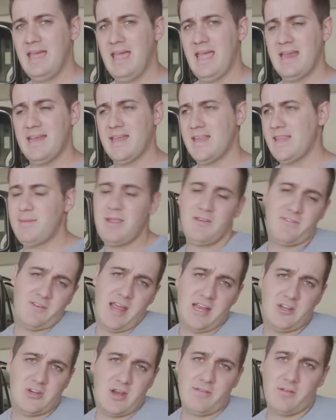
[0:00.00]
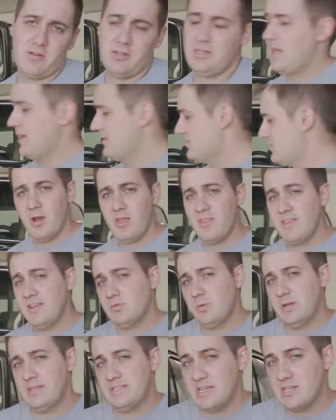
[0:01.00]
And they make for night driving really nice. One of the
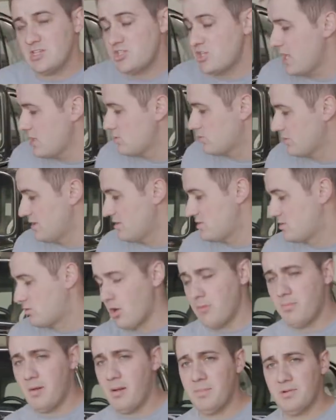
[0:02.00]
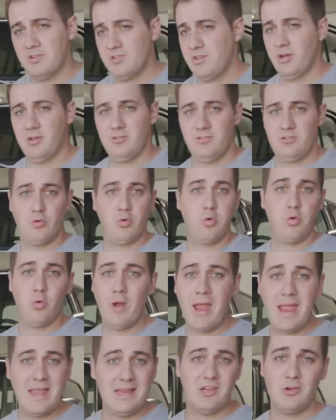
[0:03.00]
things we didn't change were these chrome bumpers. They're in
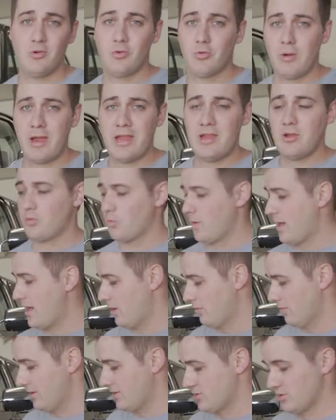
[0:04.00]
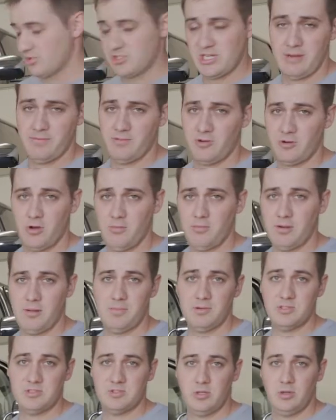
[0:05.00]
great, great, great original shape for chrome bumpers.